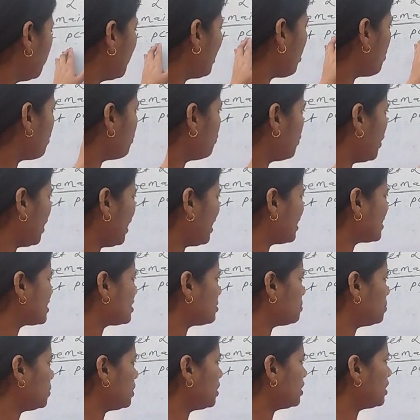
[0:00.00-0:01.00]
p of
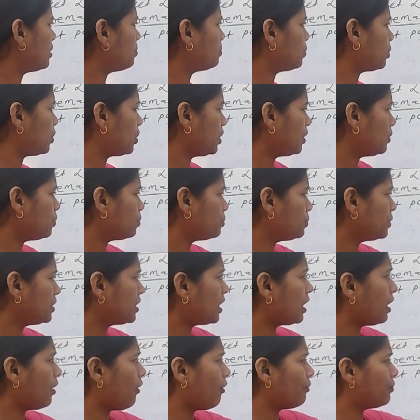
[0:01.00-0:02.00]
x be a
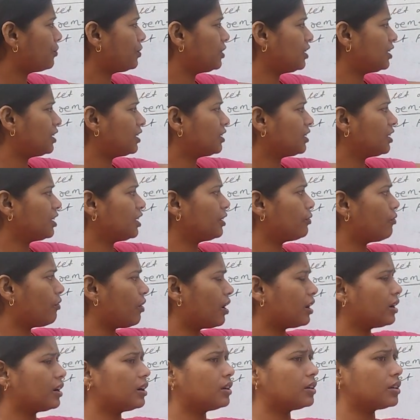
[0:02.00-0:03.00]
polynomial of degree
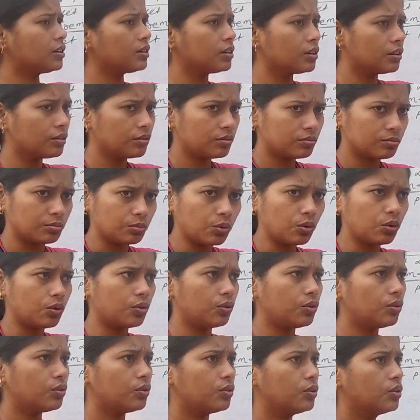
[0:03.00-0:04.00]
1 or
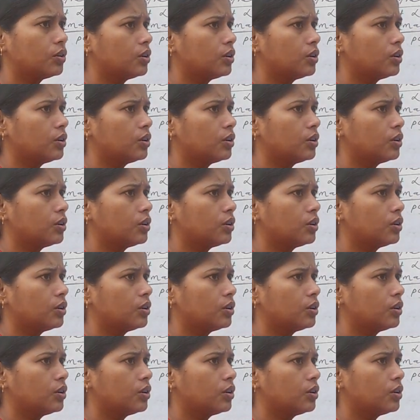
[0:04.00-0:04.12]
more.